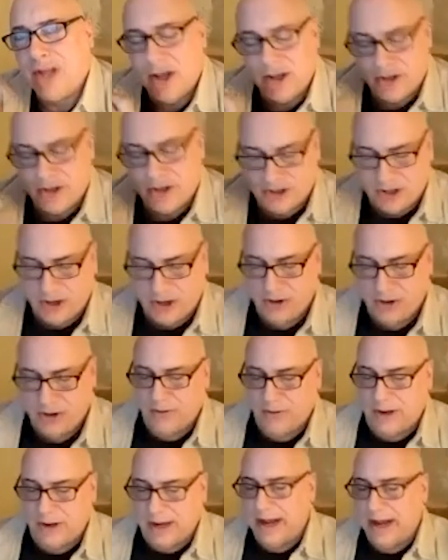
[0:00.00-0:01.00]

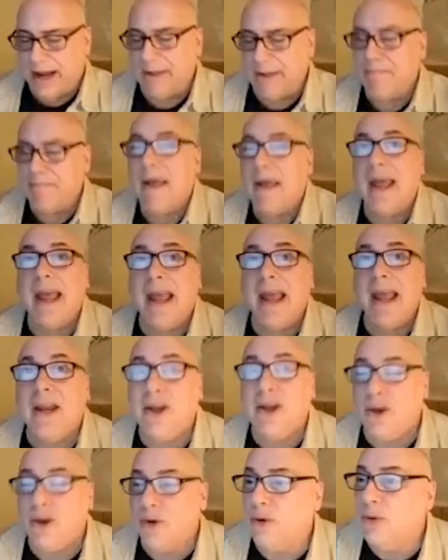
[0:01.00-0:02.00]
So I
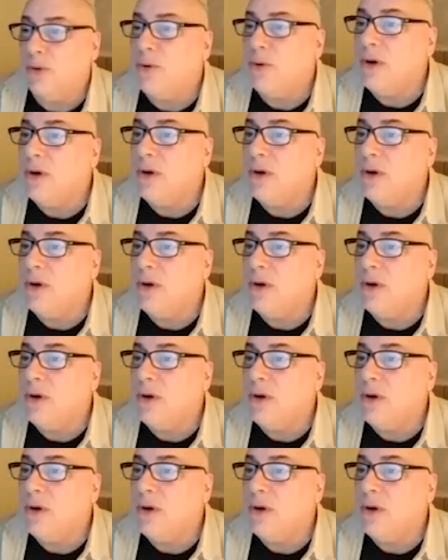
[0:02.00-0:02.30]
made you